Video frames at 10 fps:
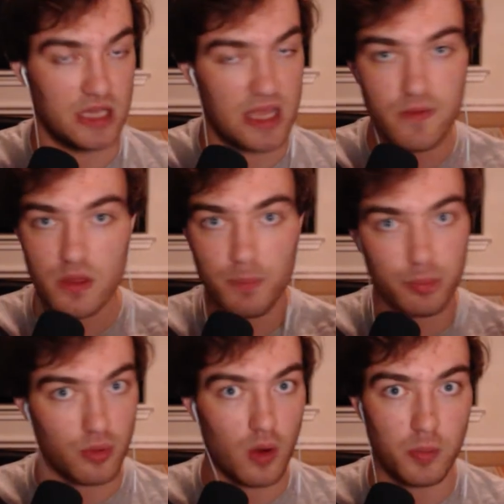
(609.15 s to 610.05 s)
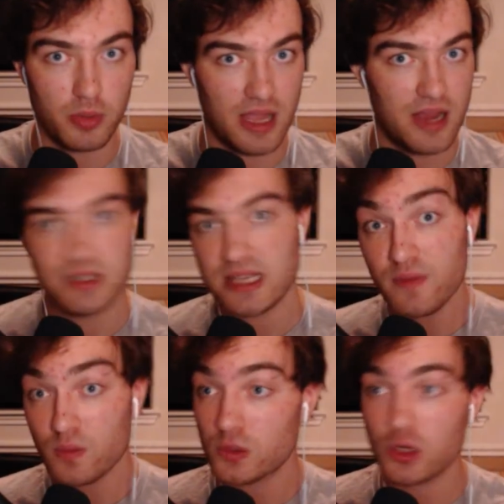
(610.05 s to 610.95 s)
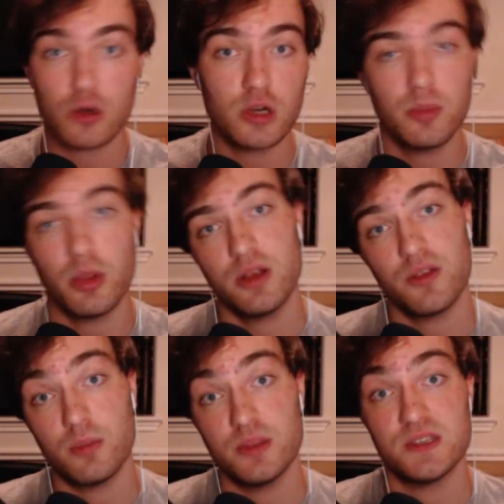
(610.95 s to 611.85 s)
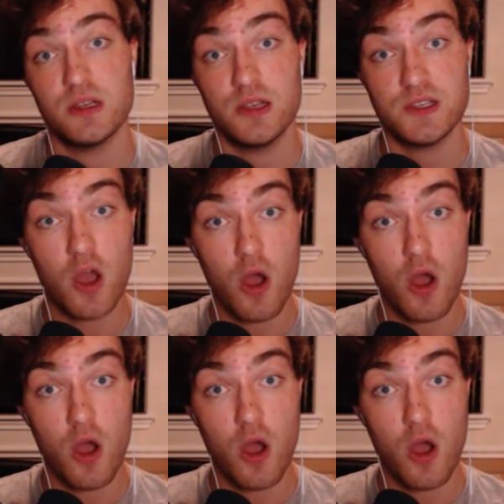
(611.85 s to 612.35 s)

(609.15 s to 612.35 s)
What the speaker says: Even the pro players, even returning players from the series